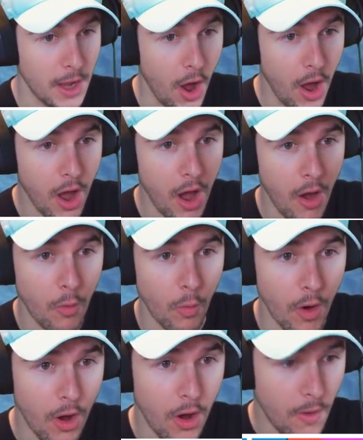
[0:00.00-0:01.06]
Oh,
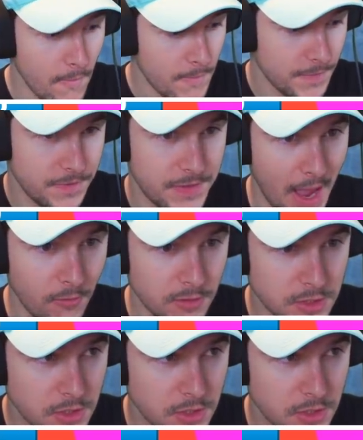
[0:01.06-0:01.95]
that one's